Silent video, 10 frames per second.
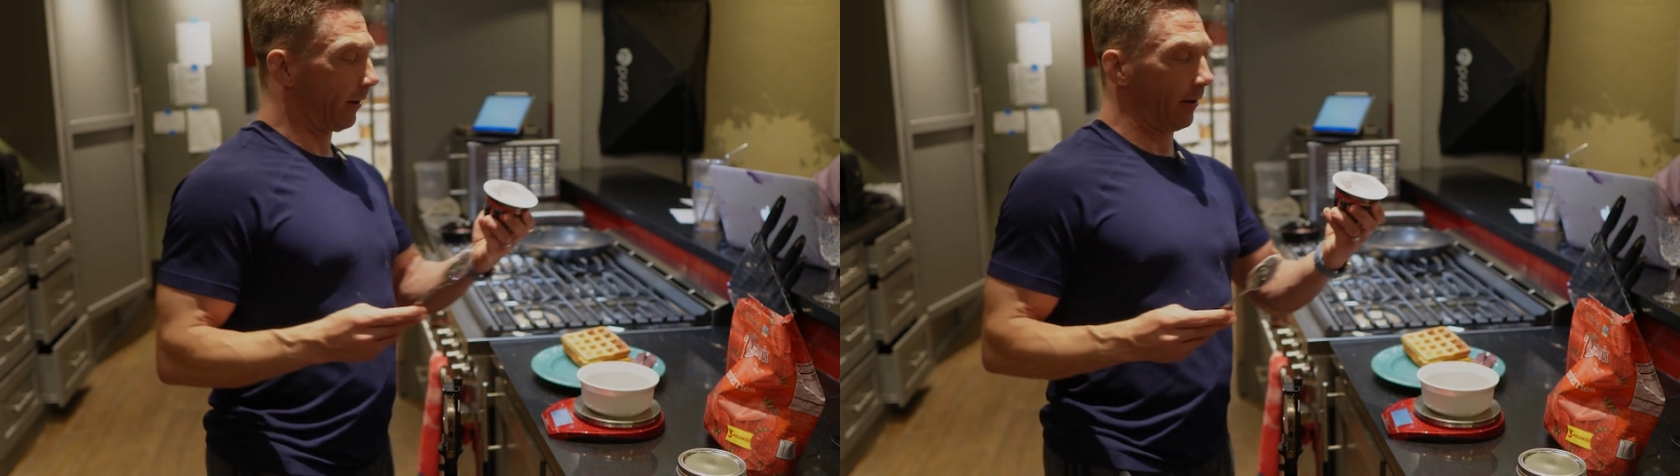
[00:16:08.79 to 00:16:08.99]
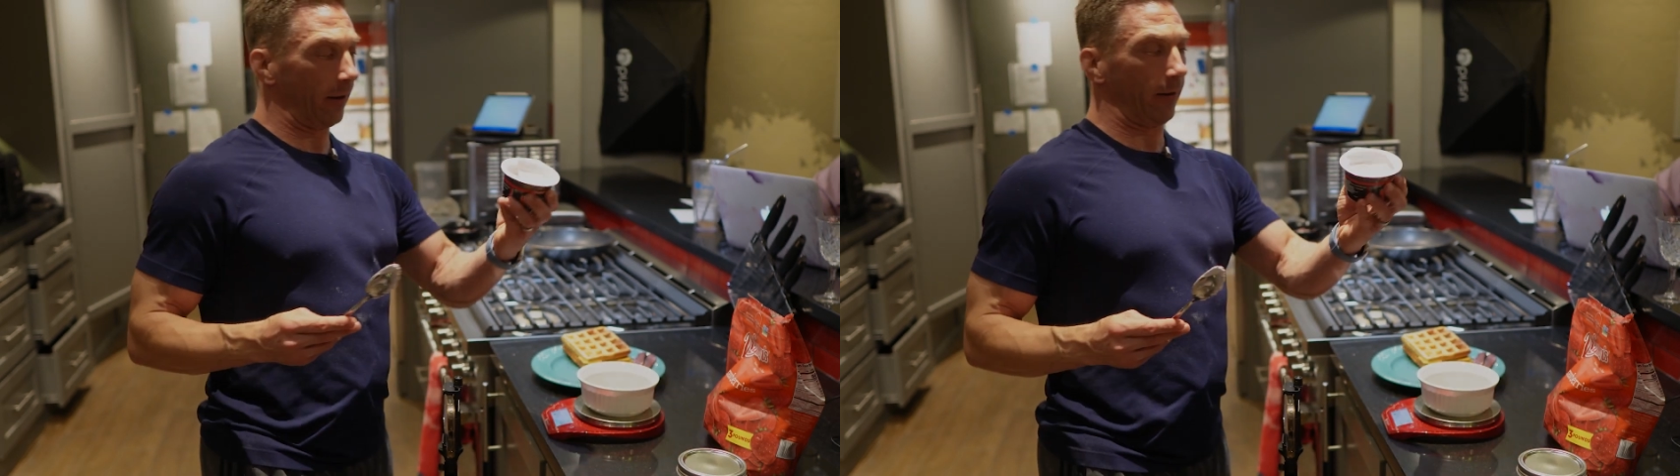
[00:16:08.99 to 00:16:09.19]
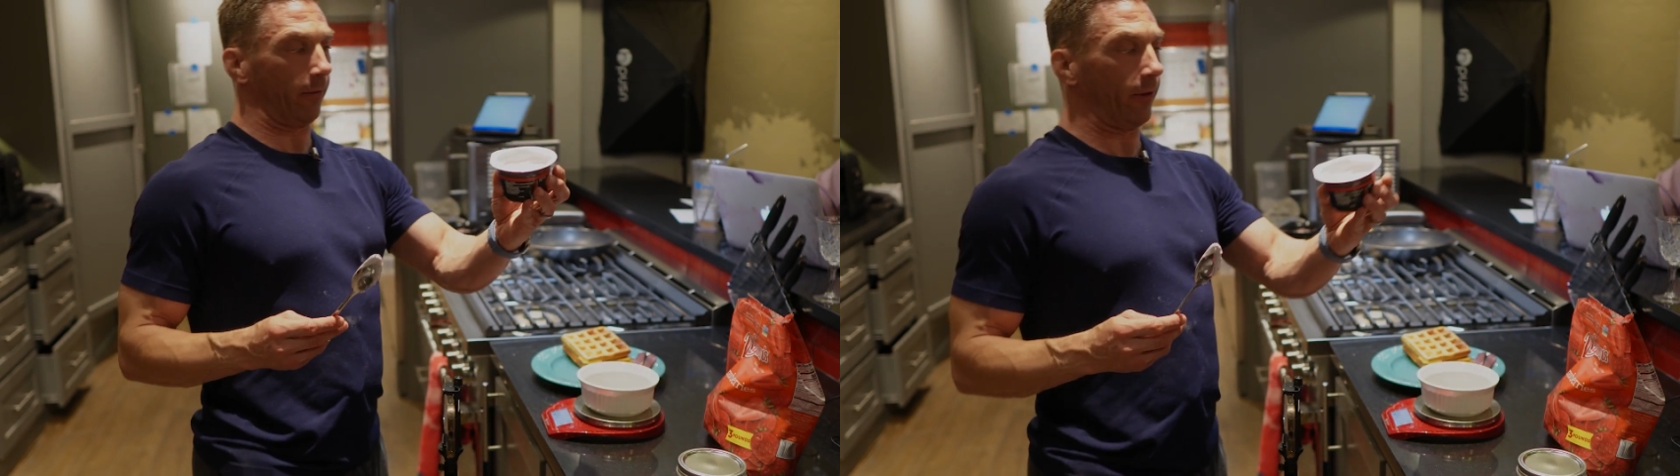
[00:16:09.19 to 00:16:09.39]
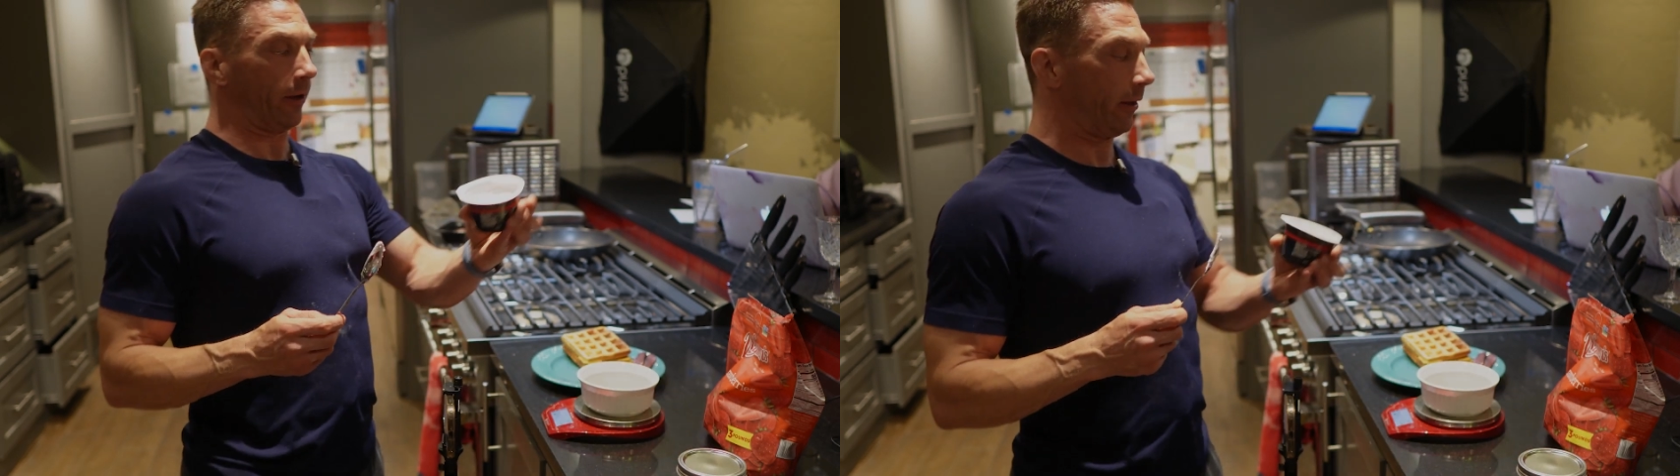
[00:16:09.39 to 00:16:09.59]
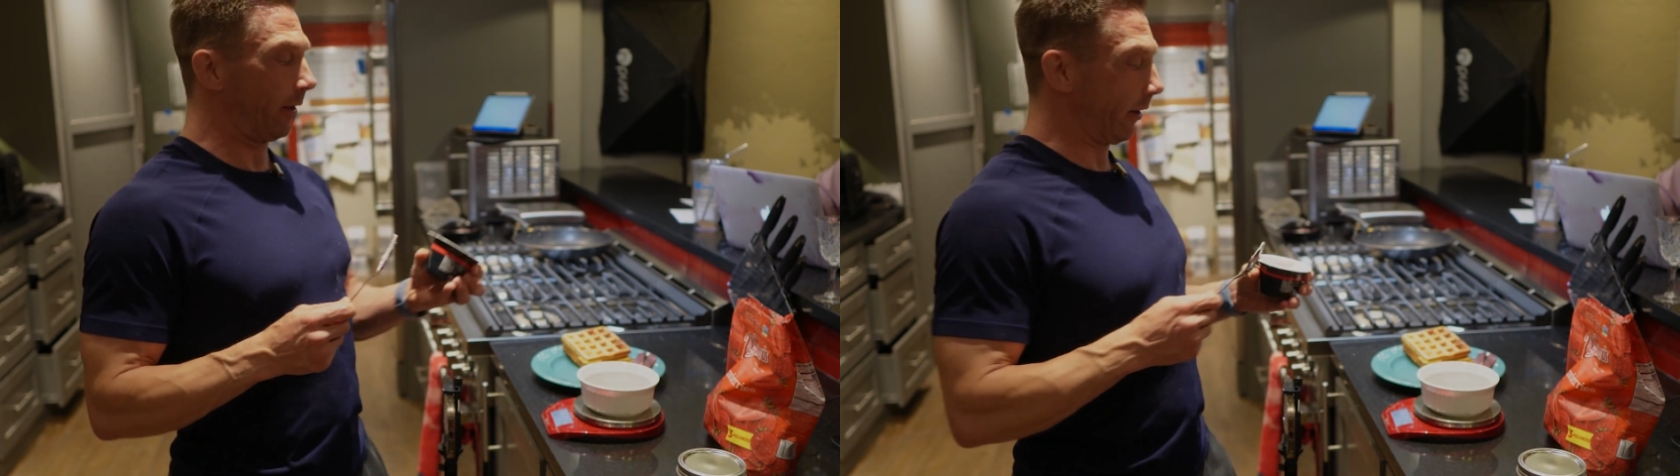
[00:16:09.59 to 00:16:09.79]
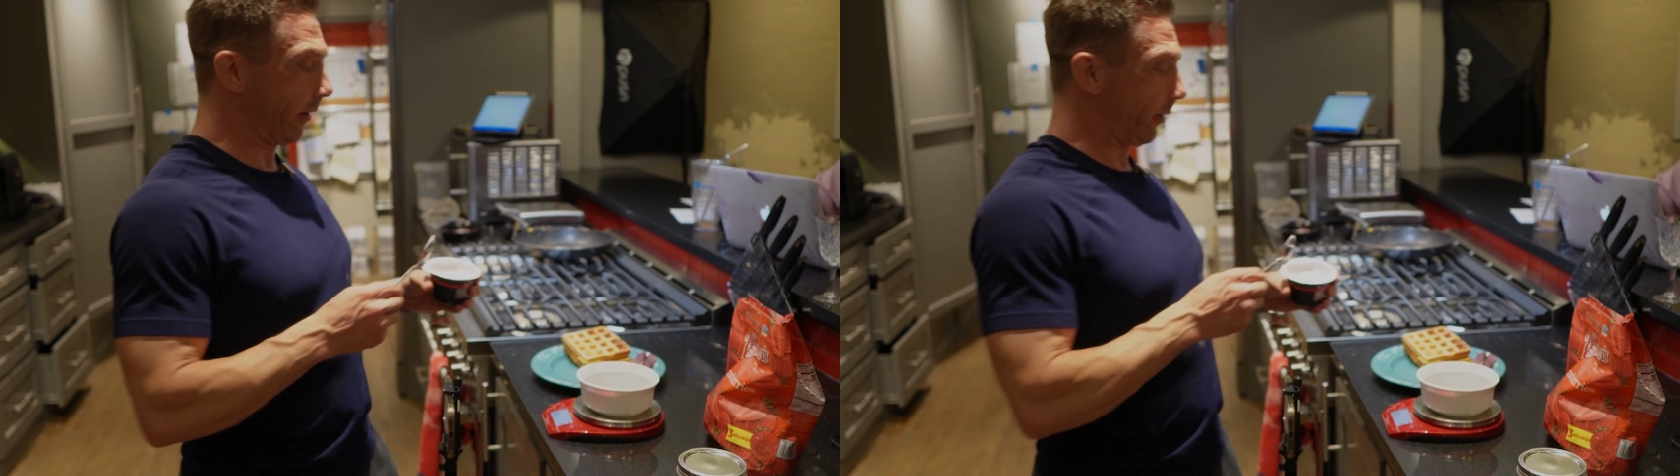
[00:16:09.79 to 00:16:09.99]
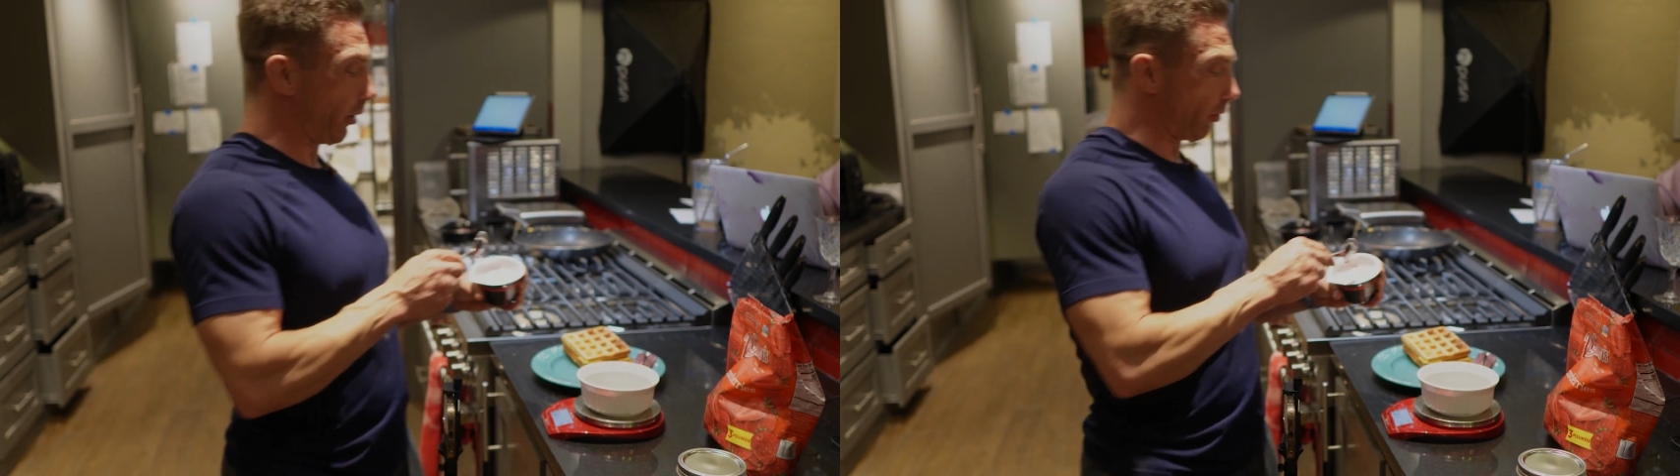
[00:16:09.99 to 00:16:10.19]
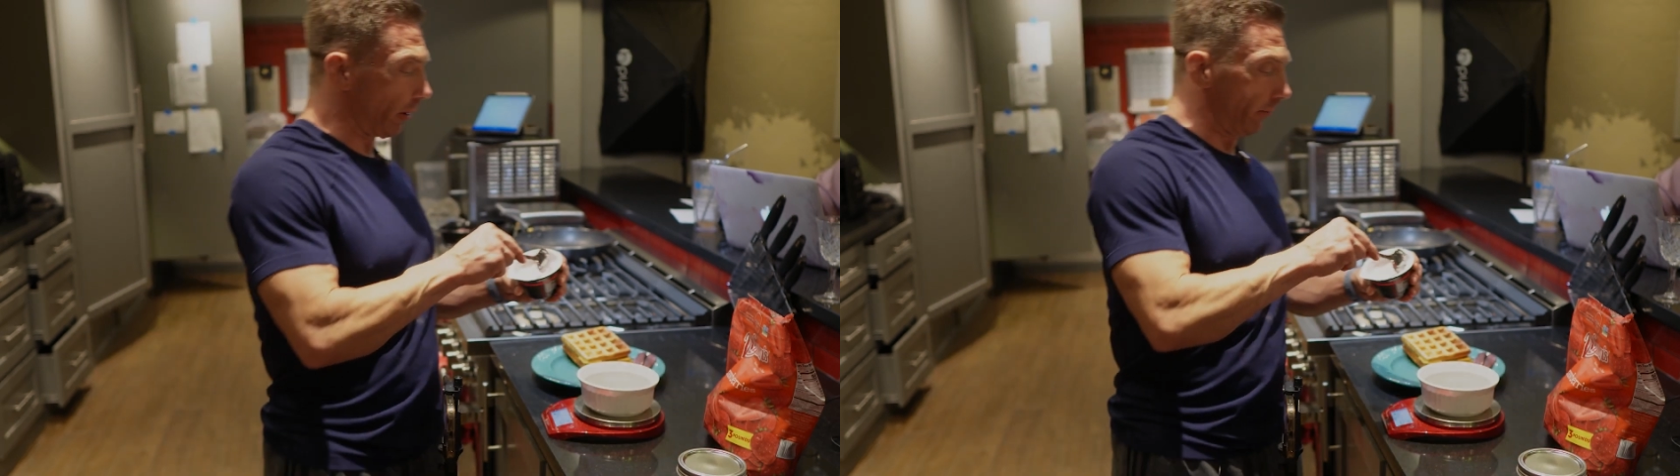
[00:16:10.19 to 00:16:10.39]
of the
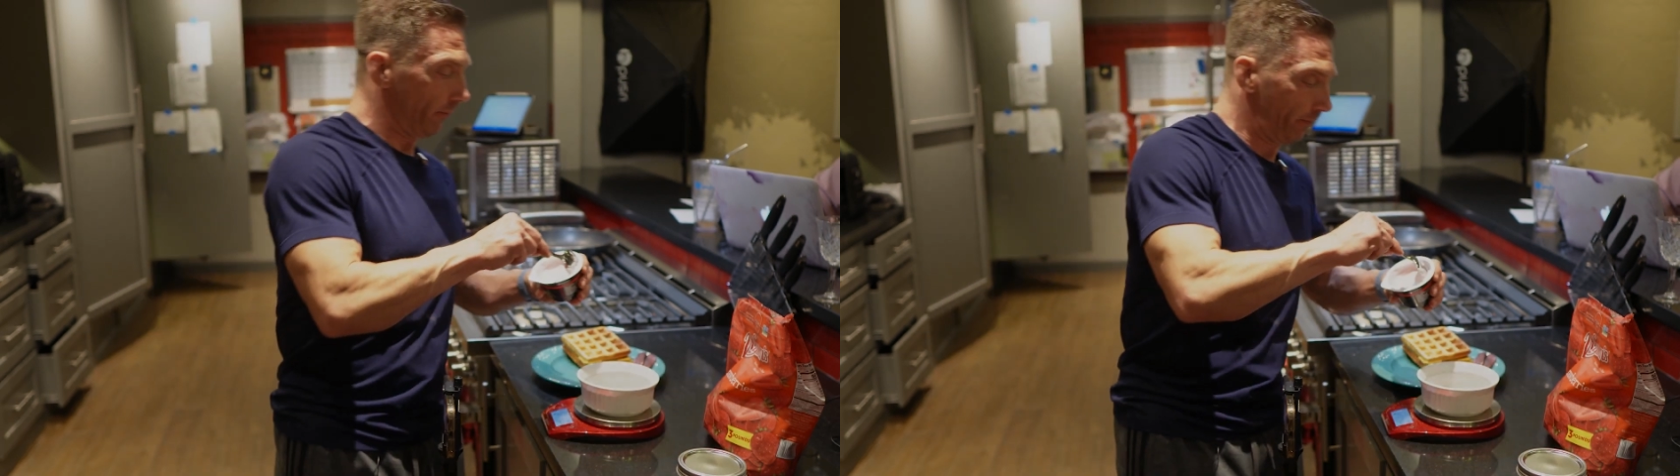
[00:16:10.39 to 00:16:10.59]
yogurt.